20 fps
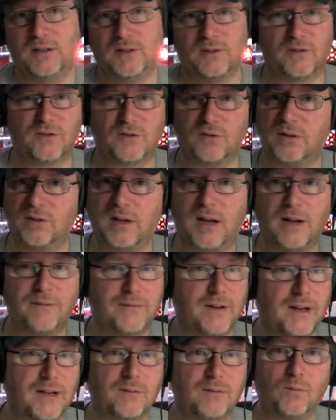I've
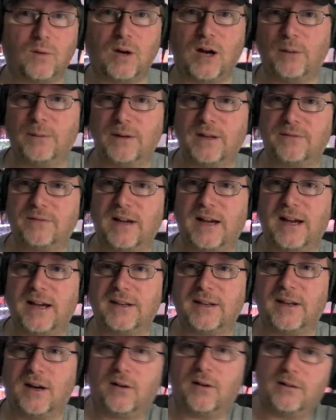had, well, how many have I
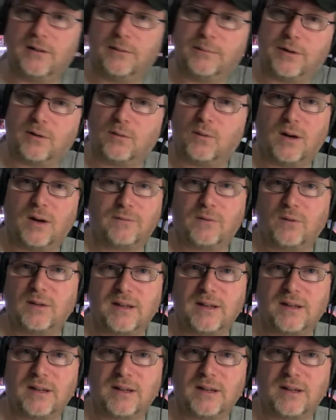had now on the beer wall?